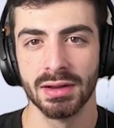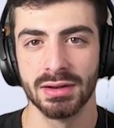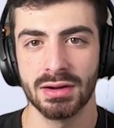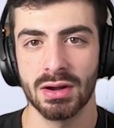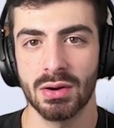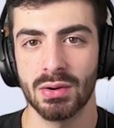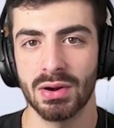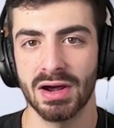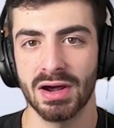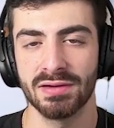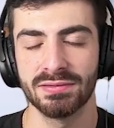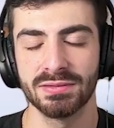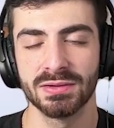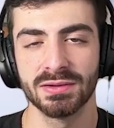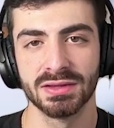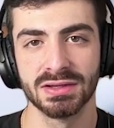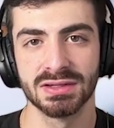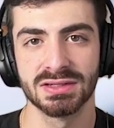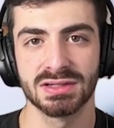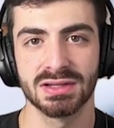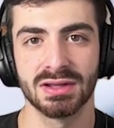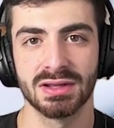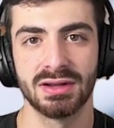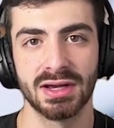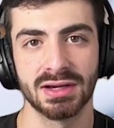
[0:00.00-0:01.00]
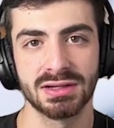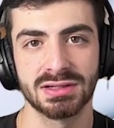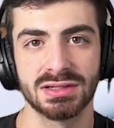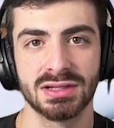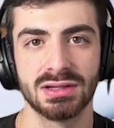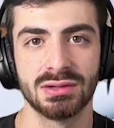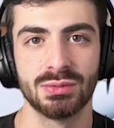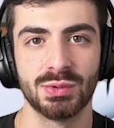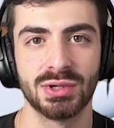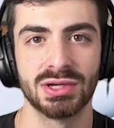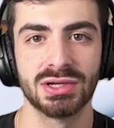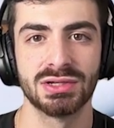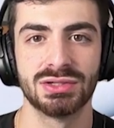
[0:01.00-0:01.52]
Now after this, the next
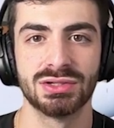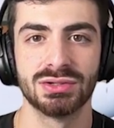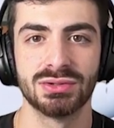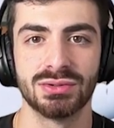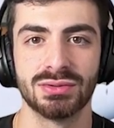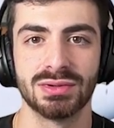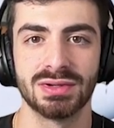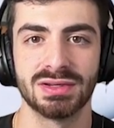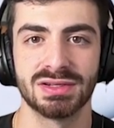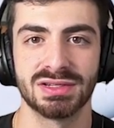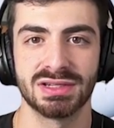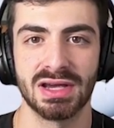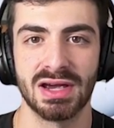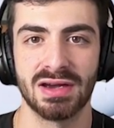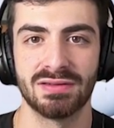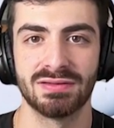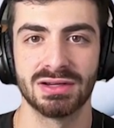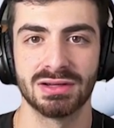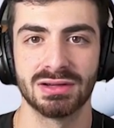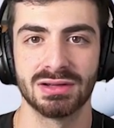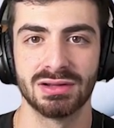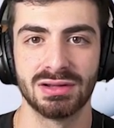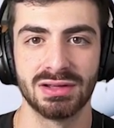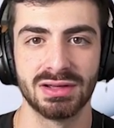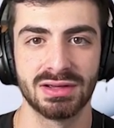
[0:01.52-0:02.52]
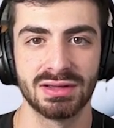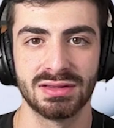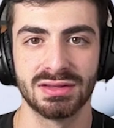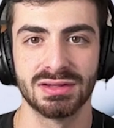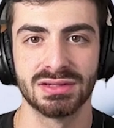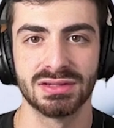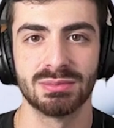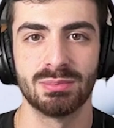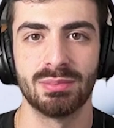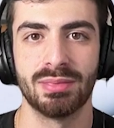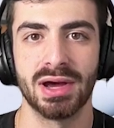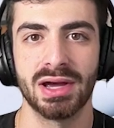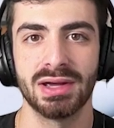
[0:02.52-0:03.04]
thing we could do is have it click
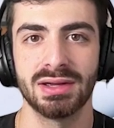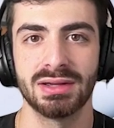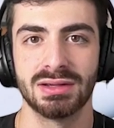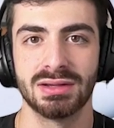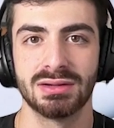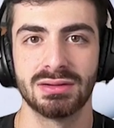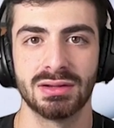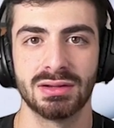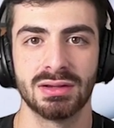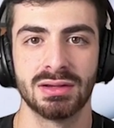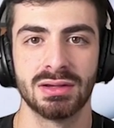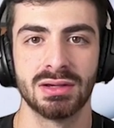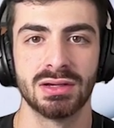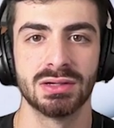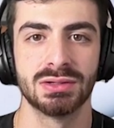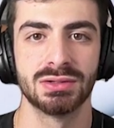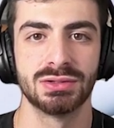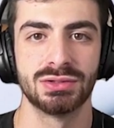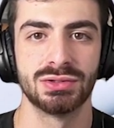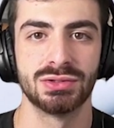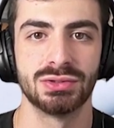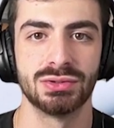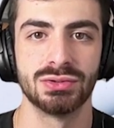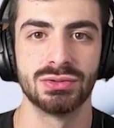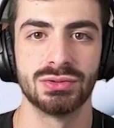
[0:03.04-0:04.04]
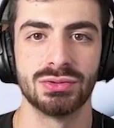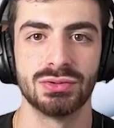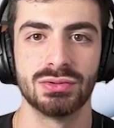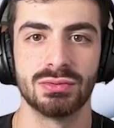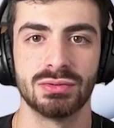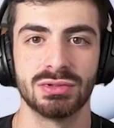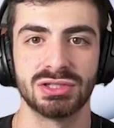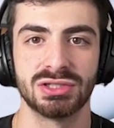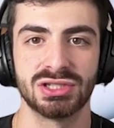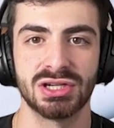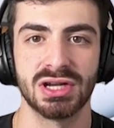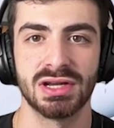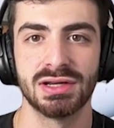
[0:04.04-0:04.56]
this button to
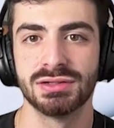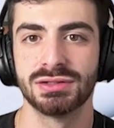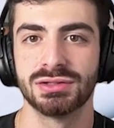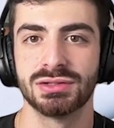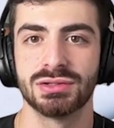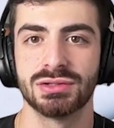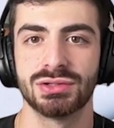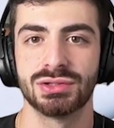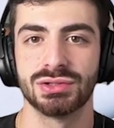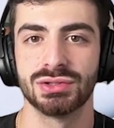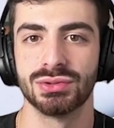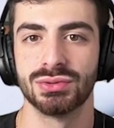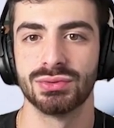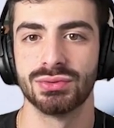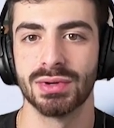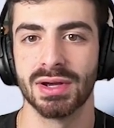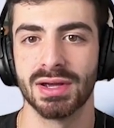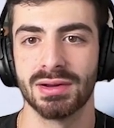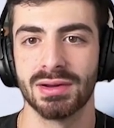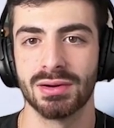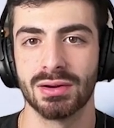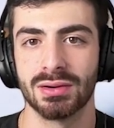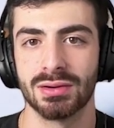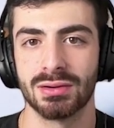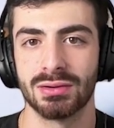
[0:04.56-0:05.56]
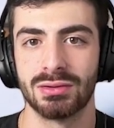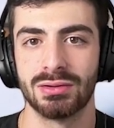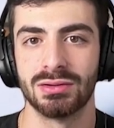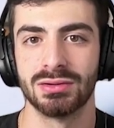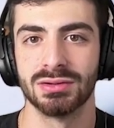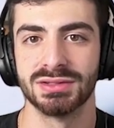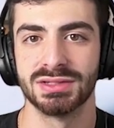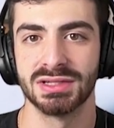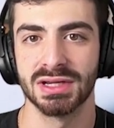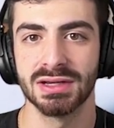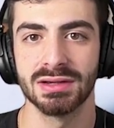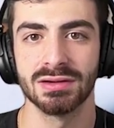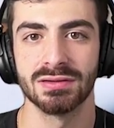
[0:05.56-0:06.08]
change it to an all
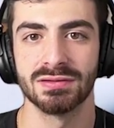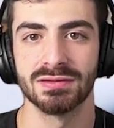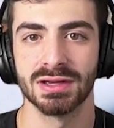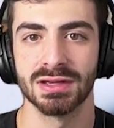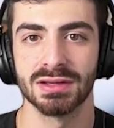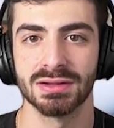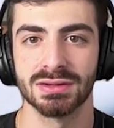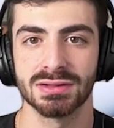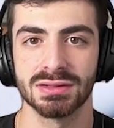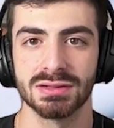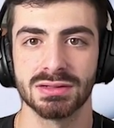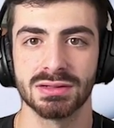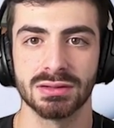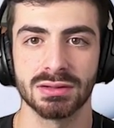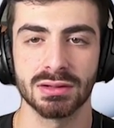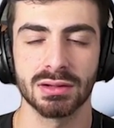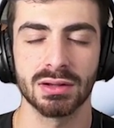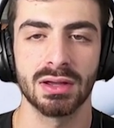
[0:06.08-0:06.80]
day event.